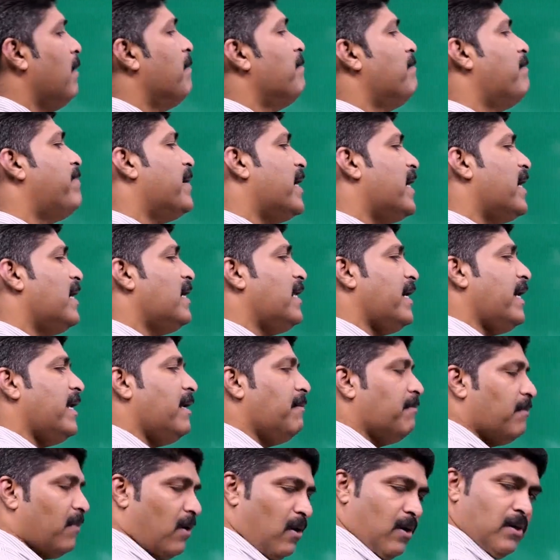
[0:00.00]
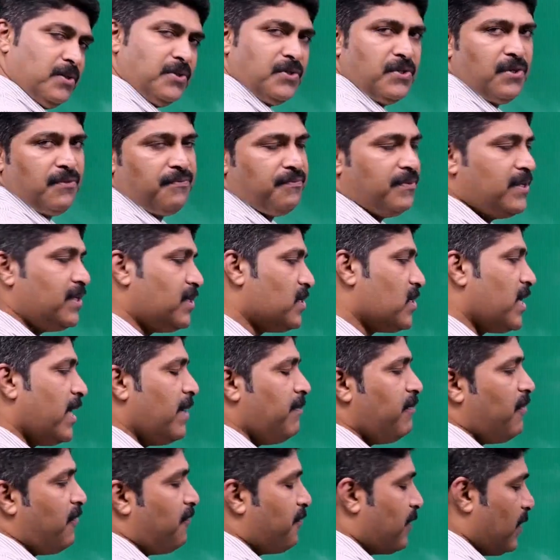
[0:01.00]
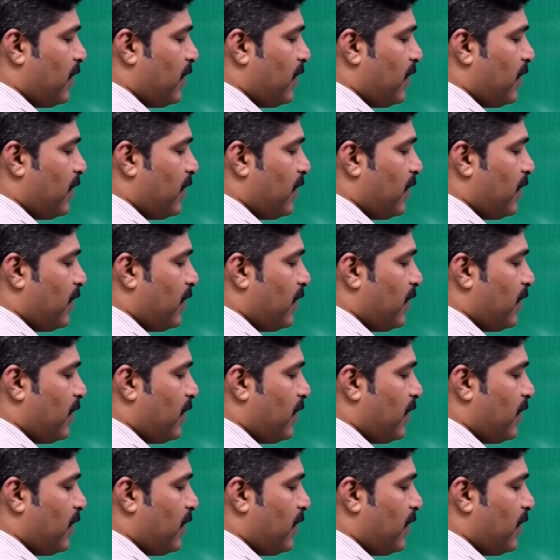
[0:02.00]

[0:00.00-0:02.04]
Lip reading: But in most of this type of